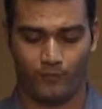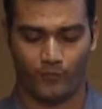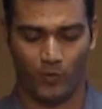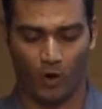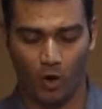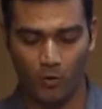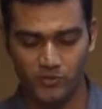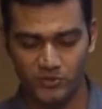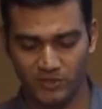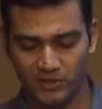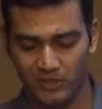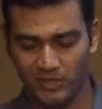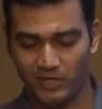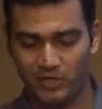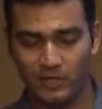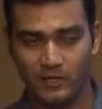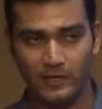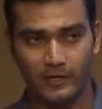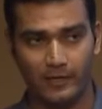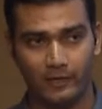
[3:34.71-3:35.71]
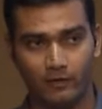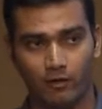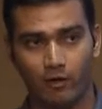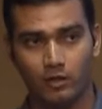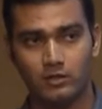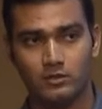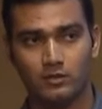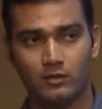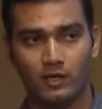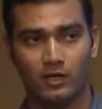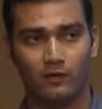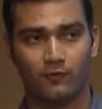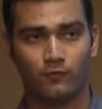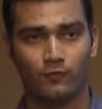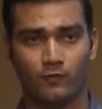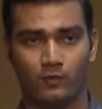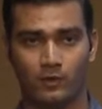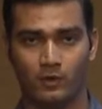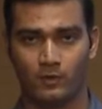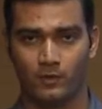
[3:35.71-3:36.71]
Optionally, he can also
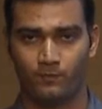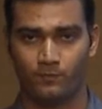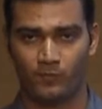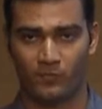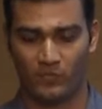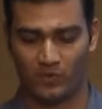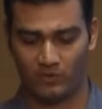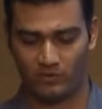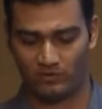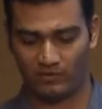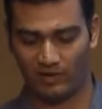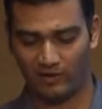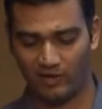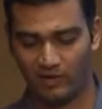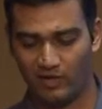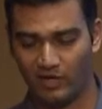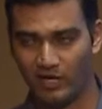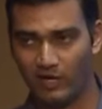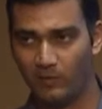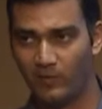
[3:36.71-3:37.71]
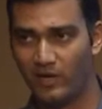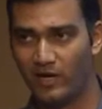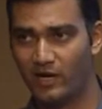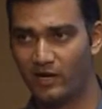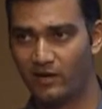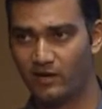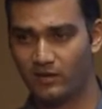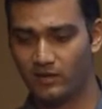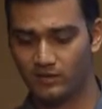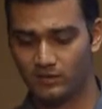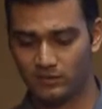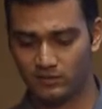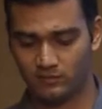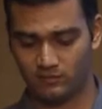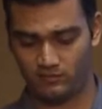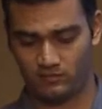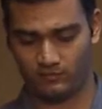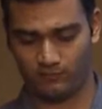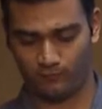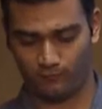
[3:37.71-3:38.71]
give secondary email address,
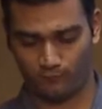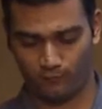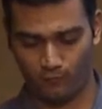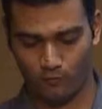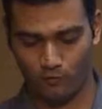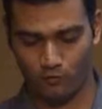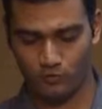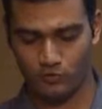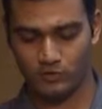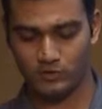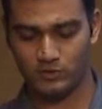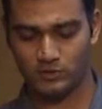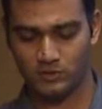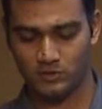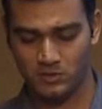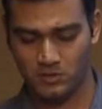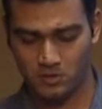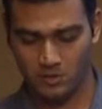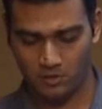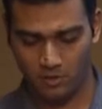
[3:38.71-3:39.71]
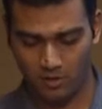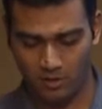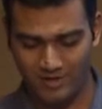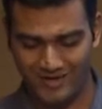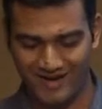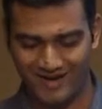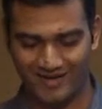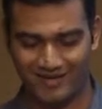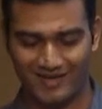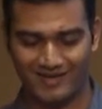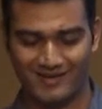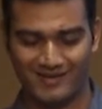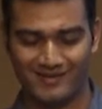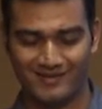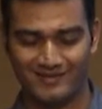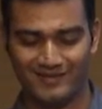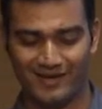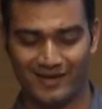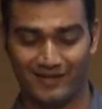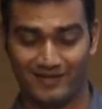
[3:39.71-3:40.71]
phones, contact
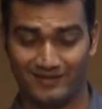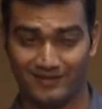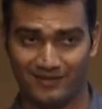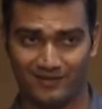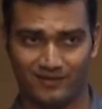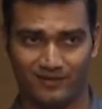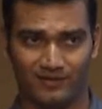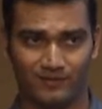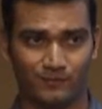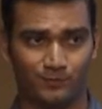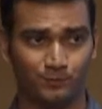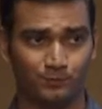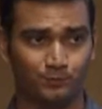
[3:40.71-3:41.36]
details, etc.